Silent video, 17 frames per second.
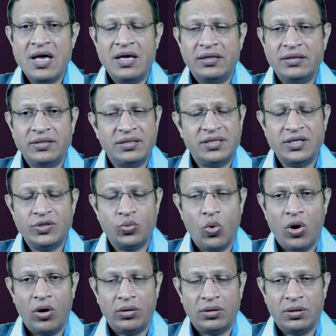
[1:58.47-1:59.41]
This is
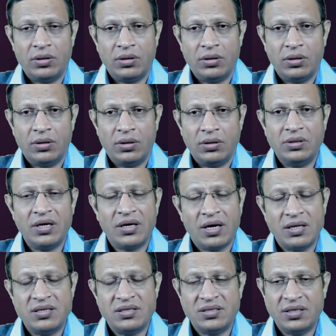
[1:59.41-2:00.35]
what the
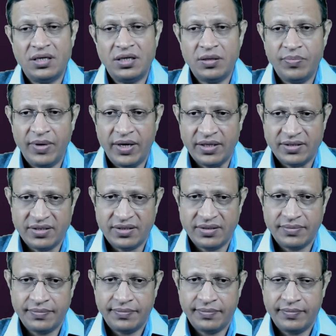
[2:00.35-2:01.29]
consent
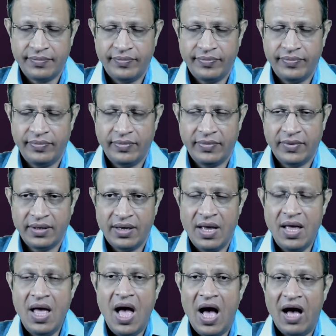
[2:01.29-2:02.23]
means.
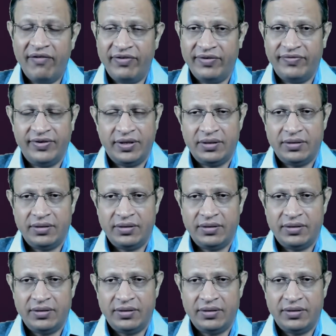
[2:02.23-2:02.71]
However,